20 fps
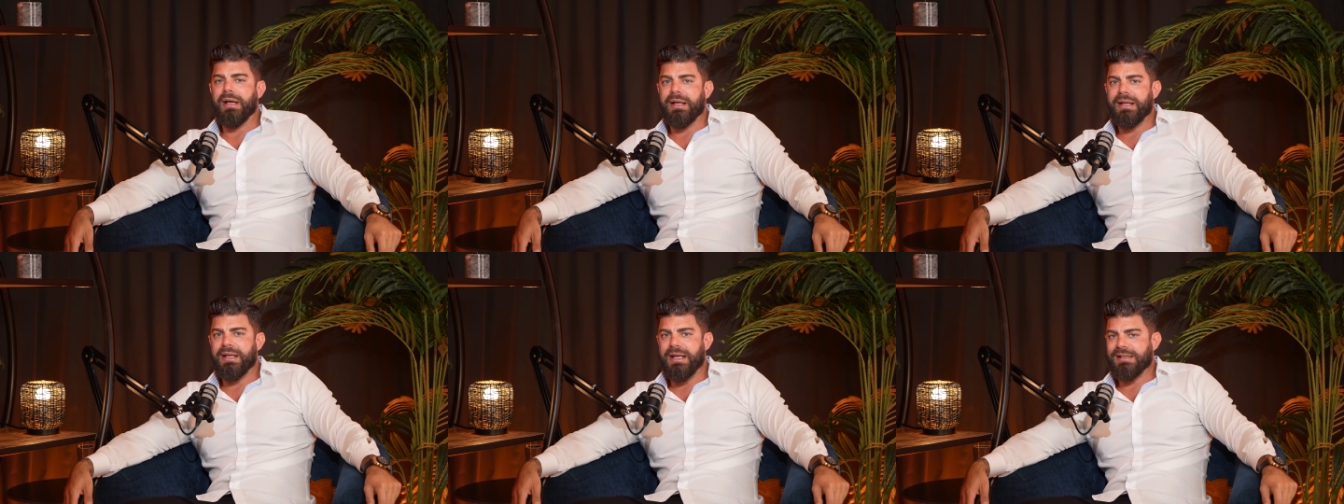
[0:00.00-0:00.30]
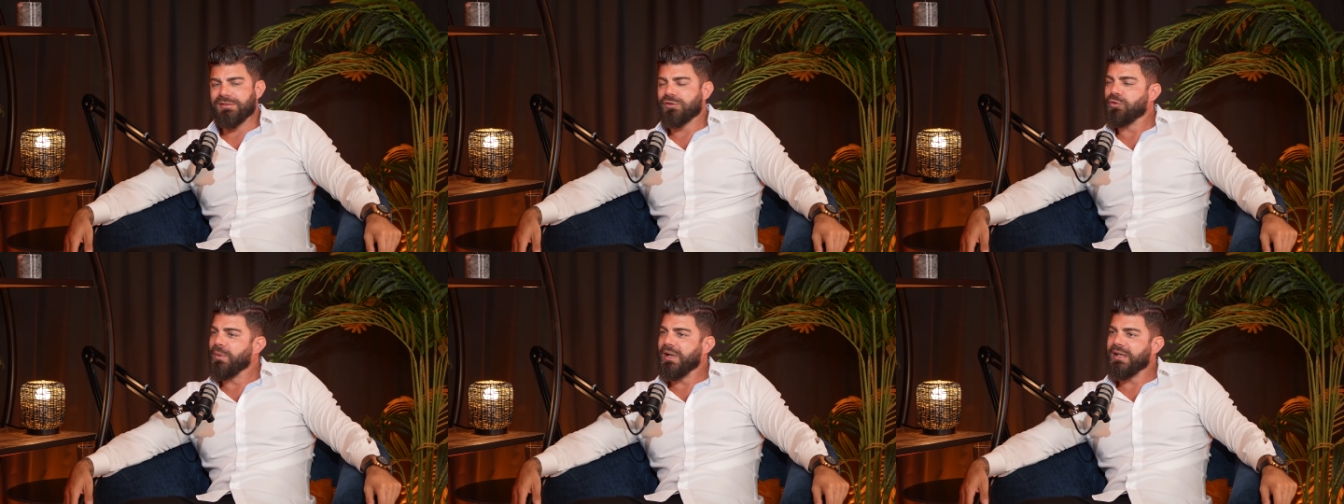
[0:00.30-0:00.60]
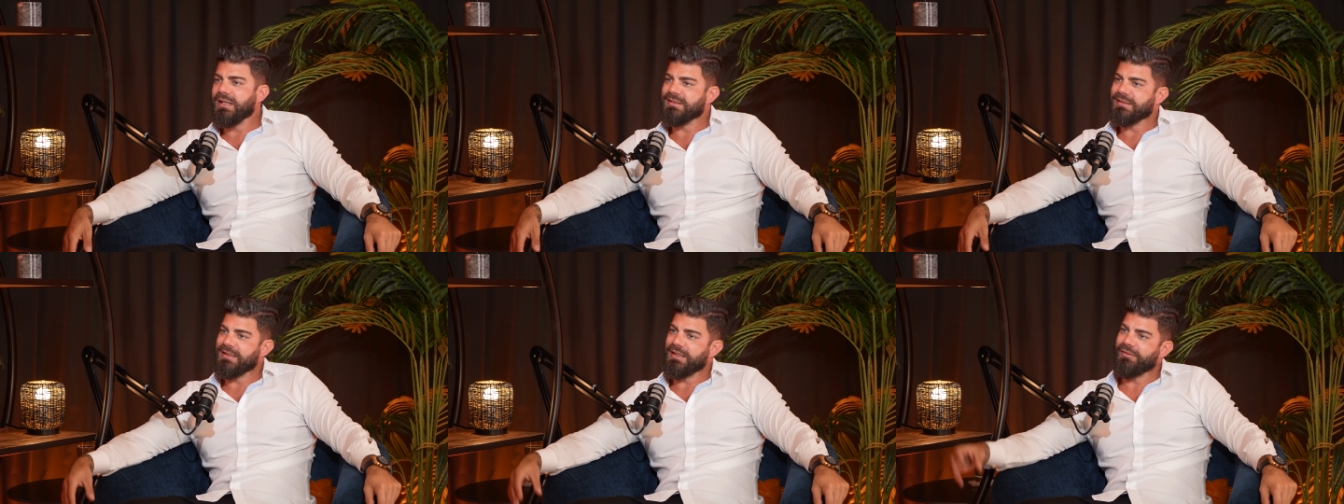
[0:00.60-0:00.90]
He has to make
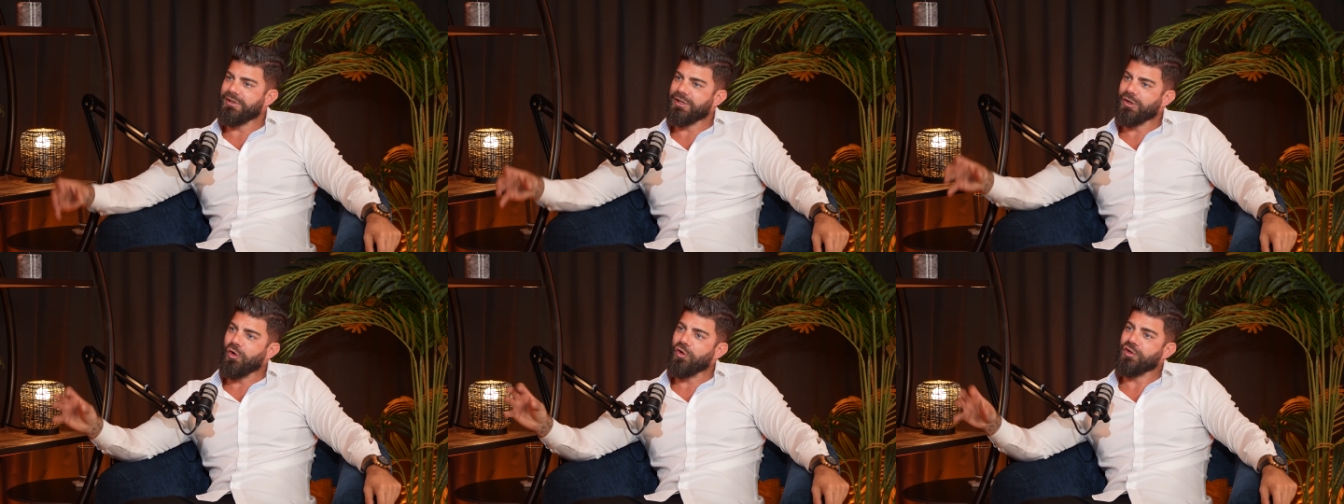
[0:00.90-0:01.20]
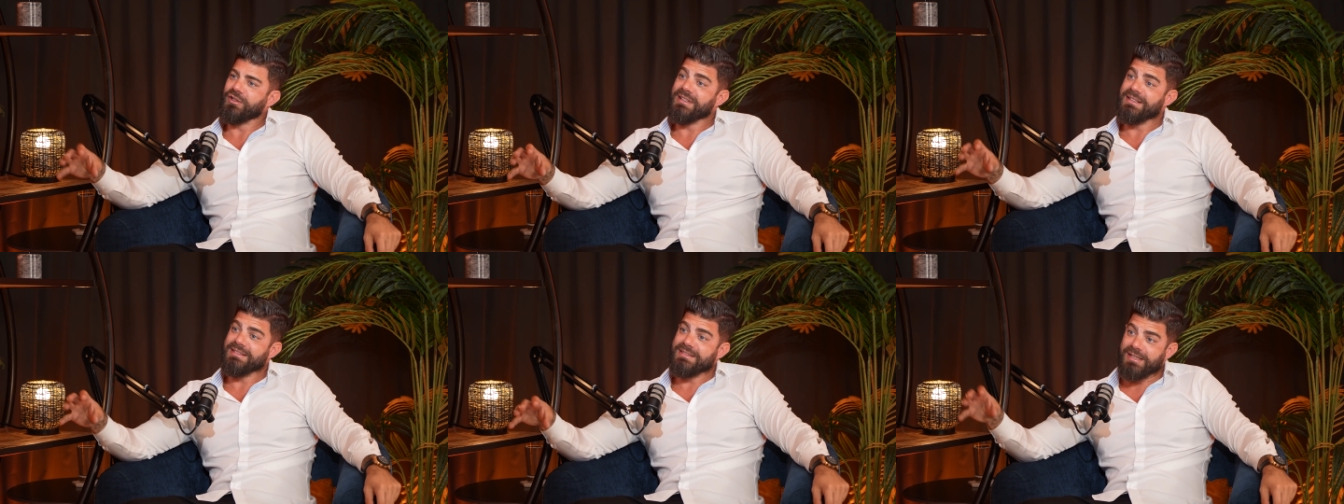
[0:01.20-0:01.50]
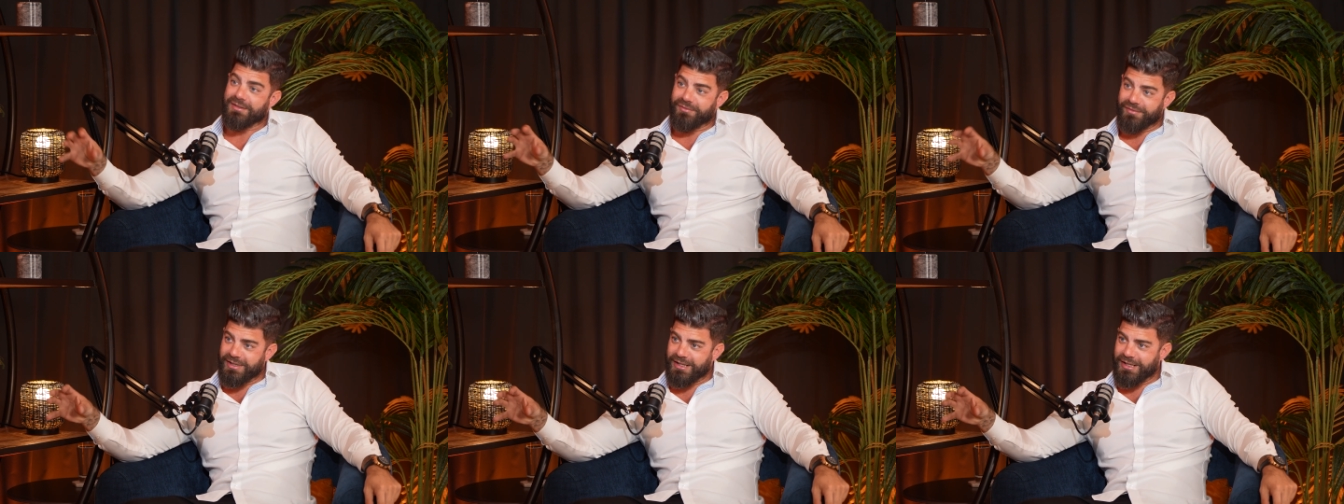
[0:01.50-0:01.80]
his living on these
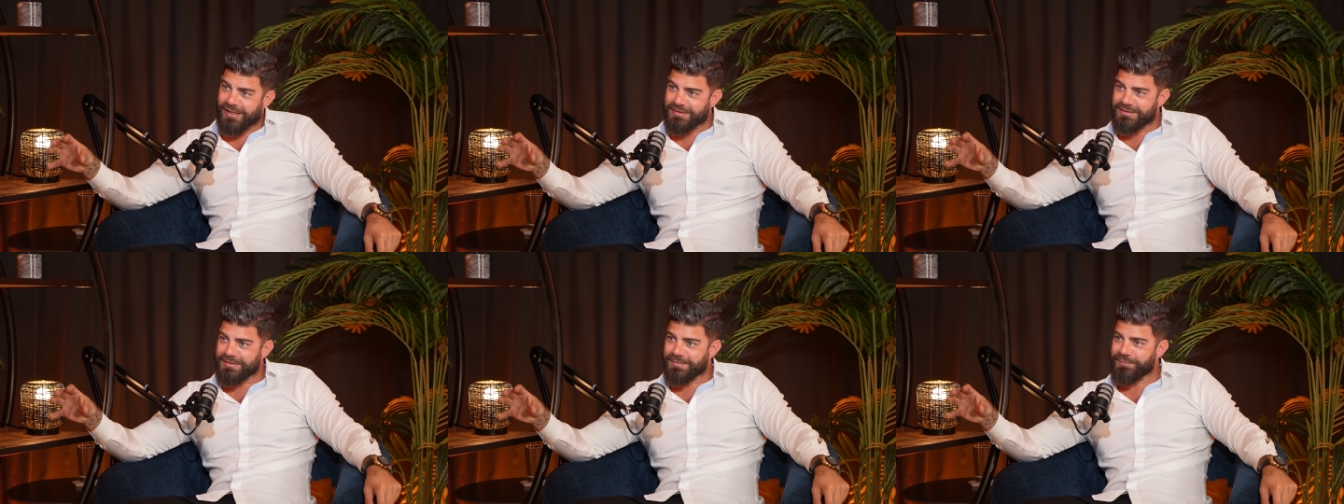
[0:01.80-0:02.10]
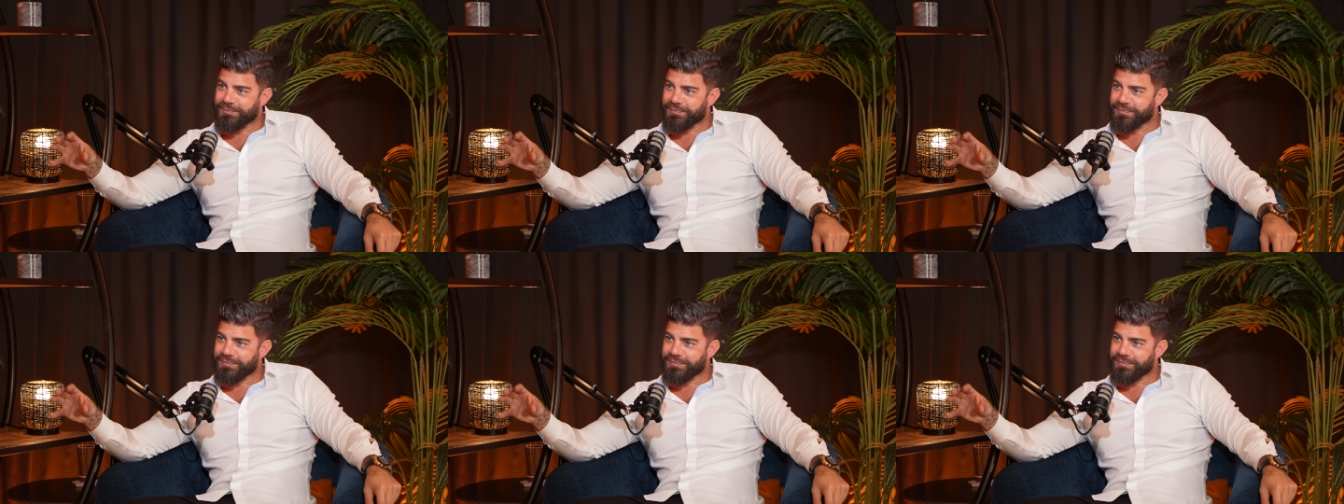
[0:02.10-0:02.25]
10 vehicles.